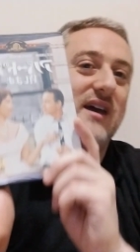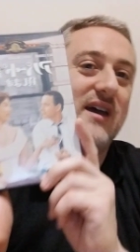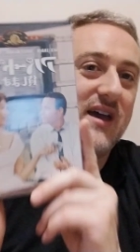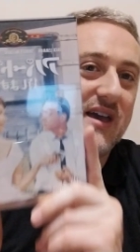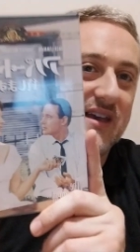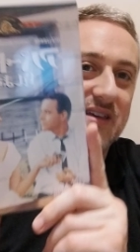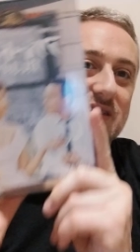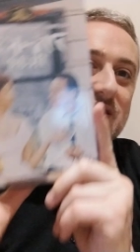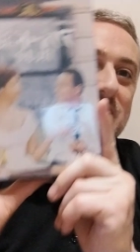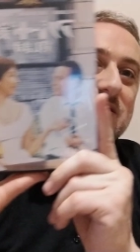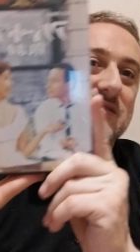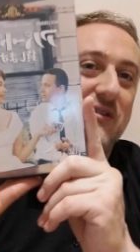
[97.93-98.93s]
is,
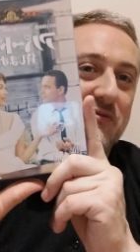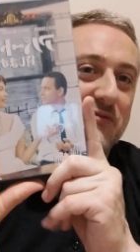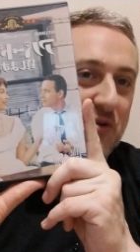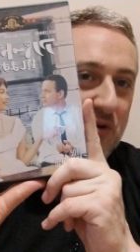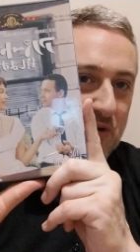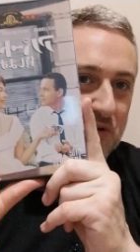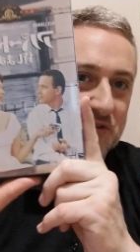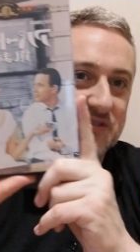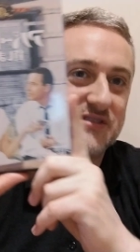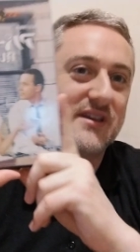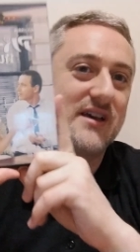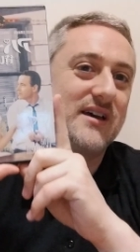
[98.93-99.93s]
of course,
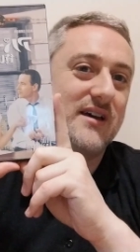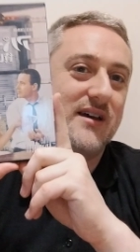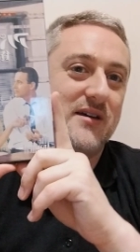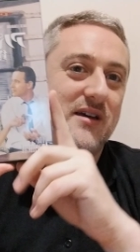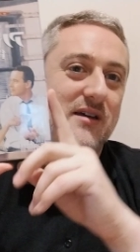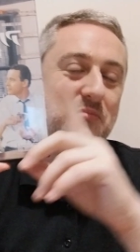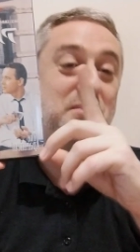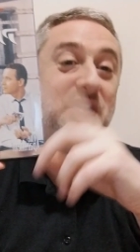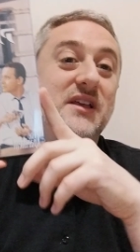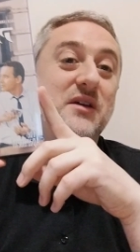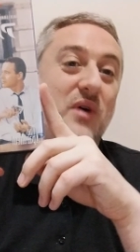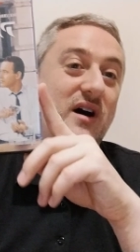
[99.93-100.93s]
Billy
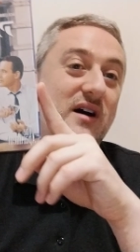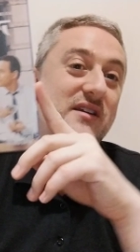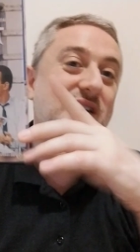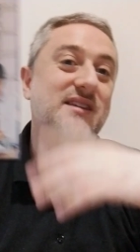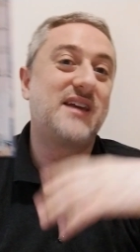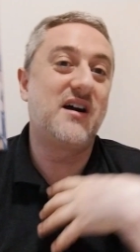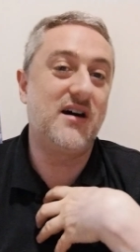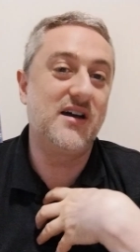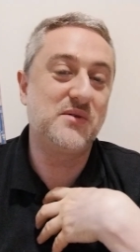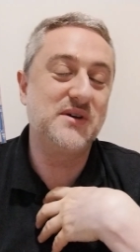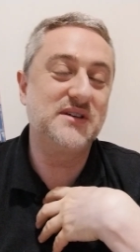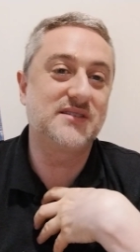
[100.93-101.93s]
Wilder. Now, I
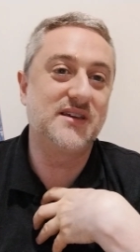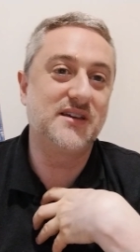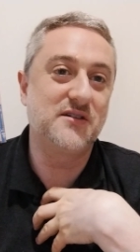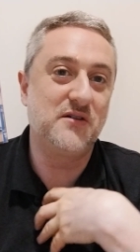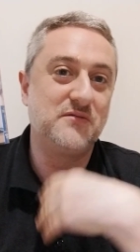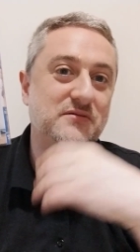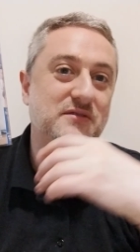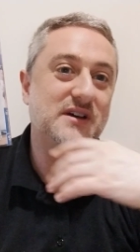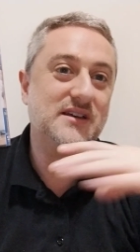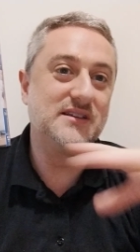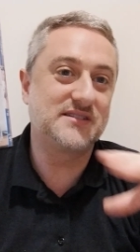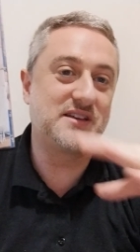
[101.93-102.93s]
always think of
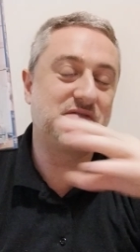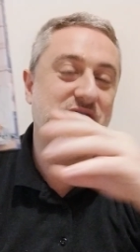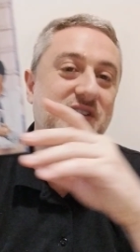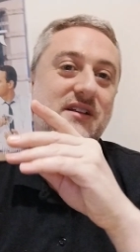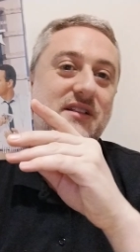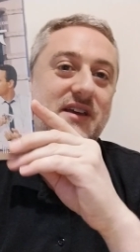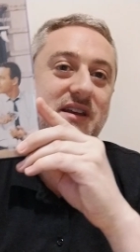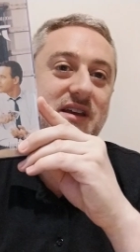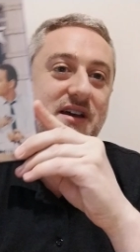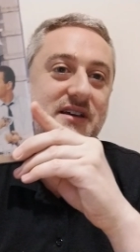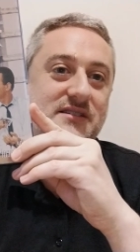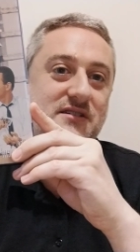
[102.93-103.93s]
Stephen Elliott
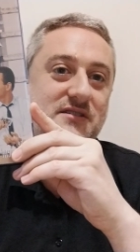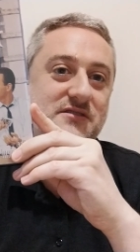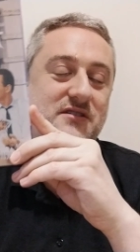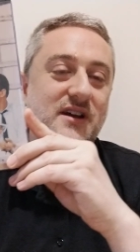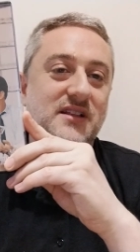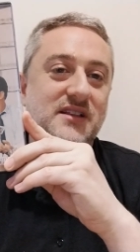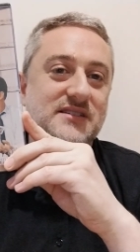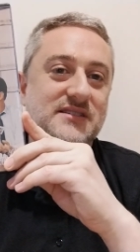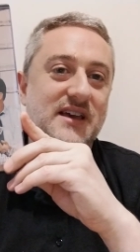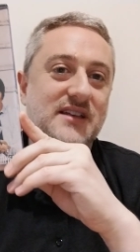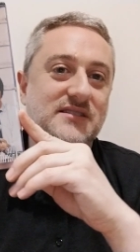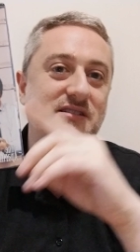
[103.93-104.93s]
as Australia's
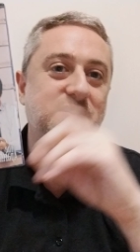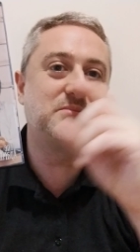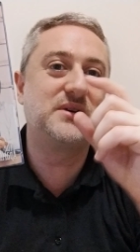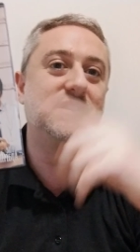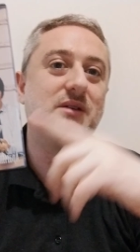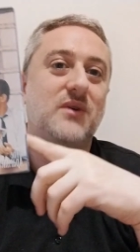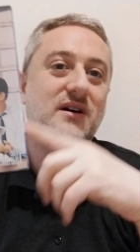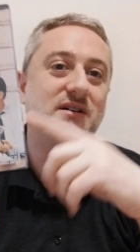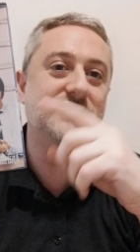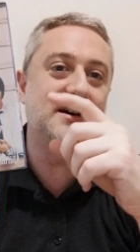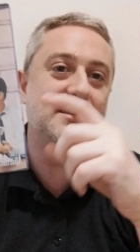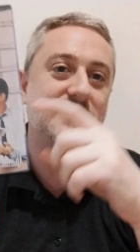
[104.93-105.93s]
answer to Billy
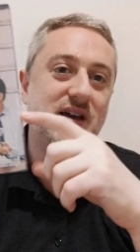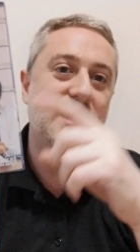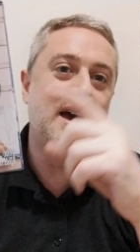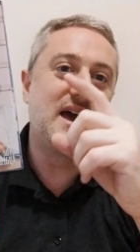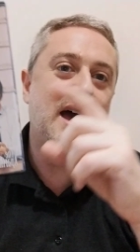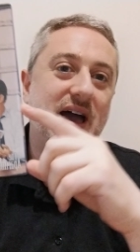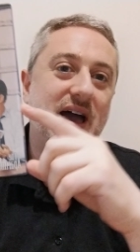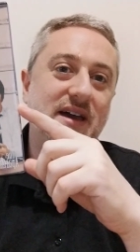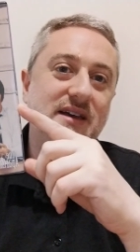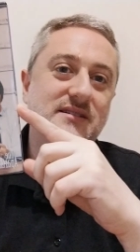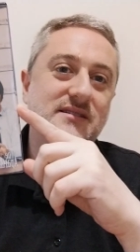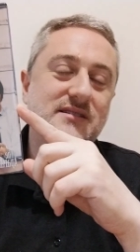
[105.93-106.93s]
Wilder. And
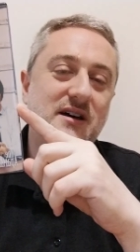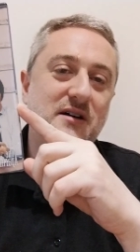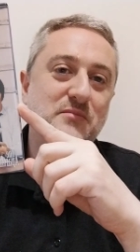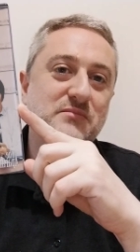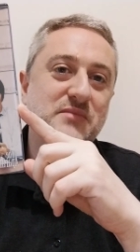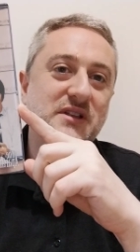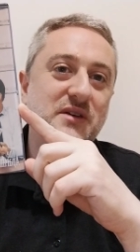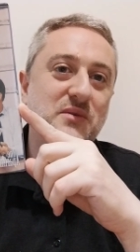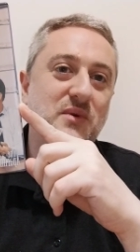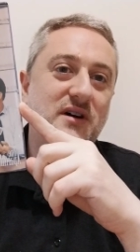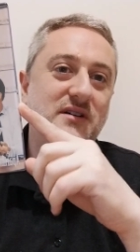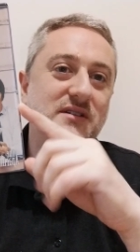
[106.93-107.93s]
Billy
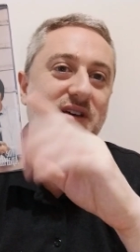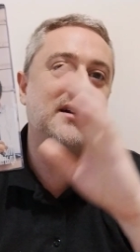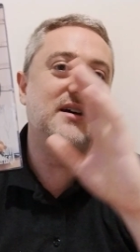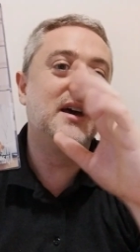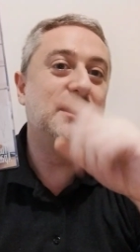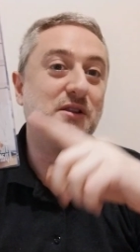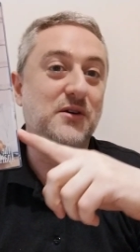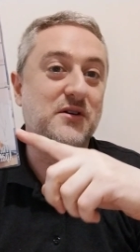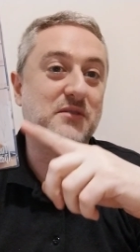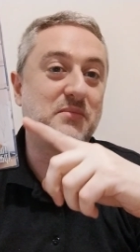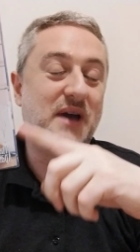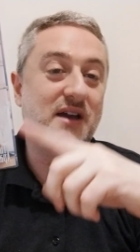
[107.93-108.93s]
Wilder looked
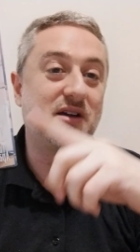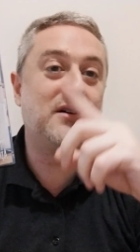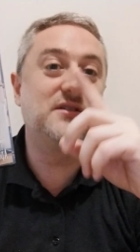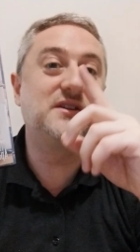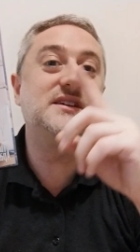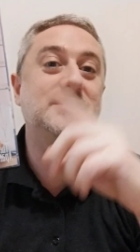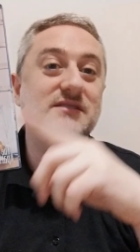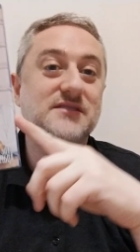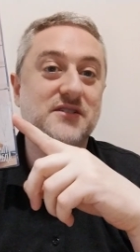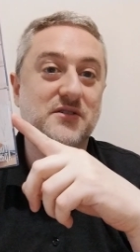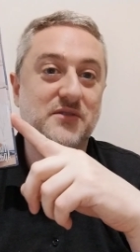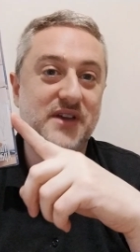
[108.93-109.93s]
back on his
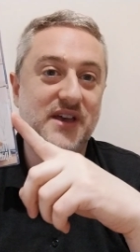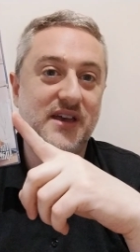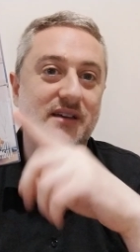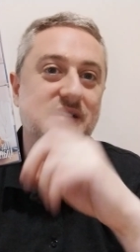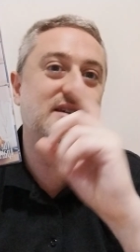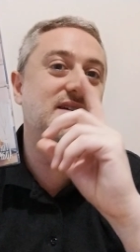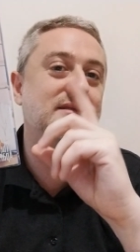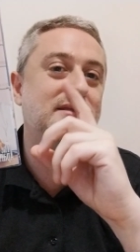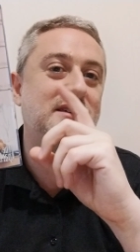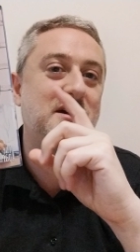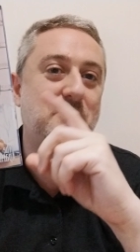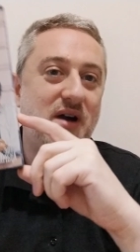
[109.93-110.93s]
career in The
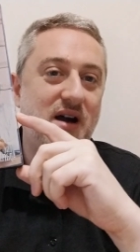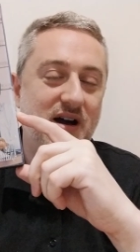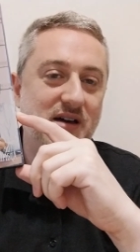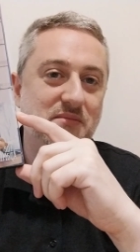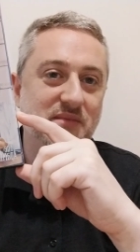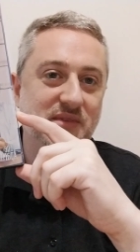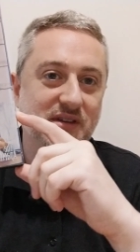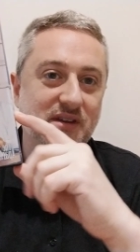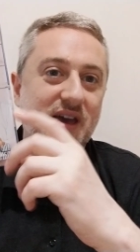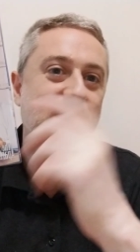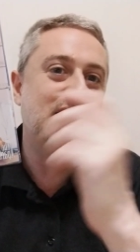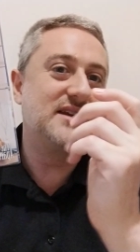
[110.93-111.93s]
Apartment.
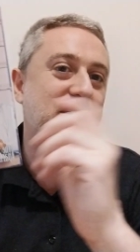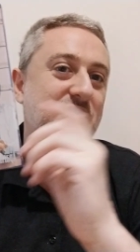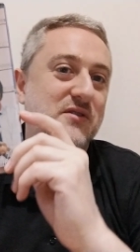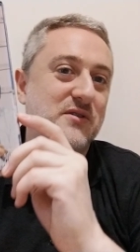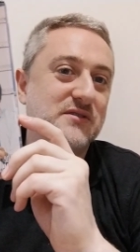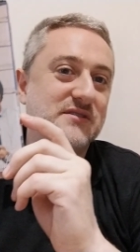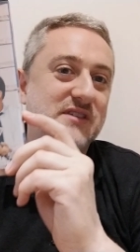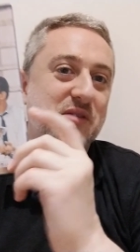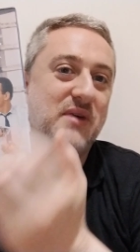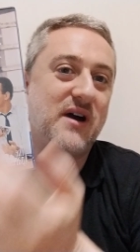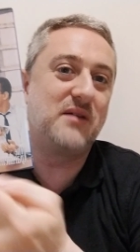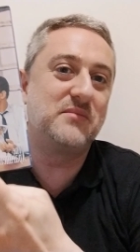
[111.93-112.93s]
Now, of course, The
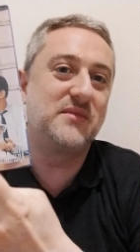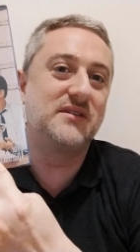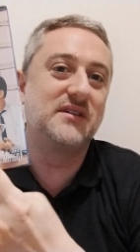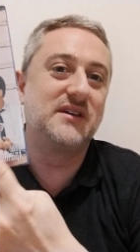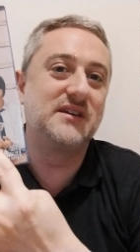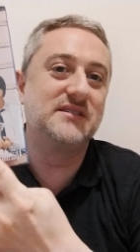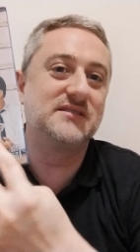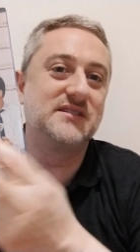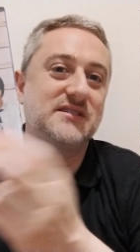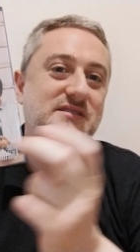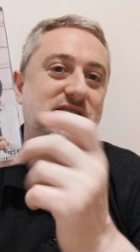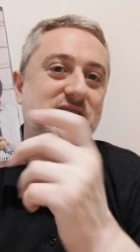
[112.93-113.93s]
Apartment is this